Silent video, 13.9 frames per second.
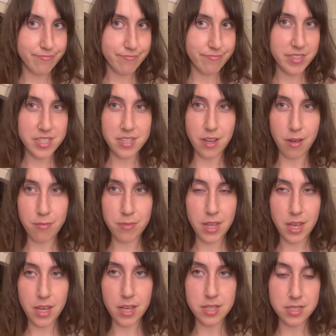
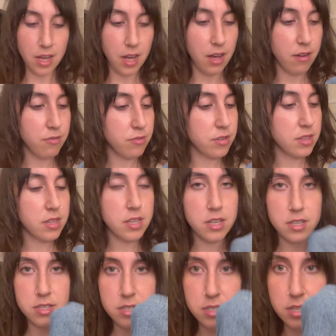something is off with
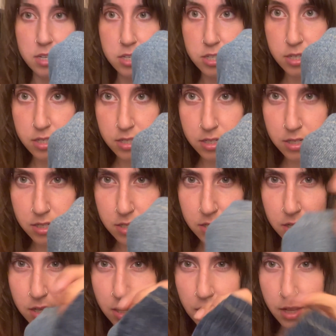these stitches.
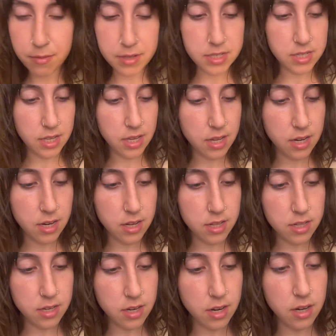Let me see, getting in the
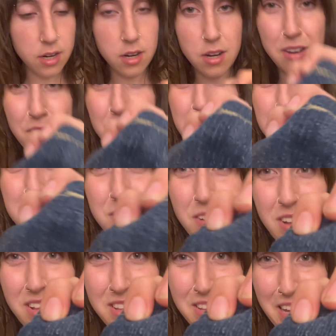dark. First of
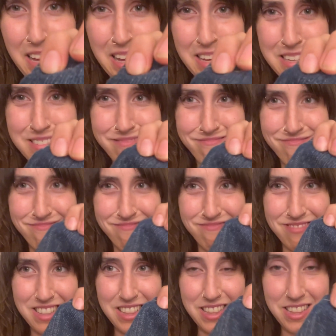all, like,
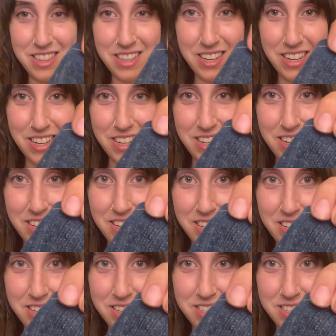what the...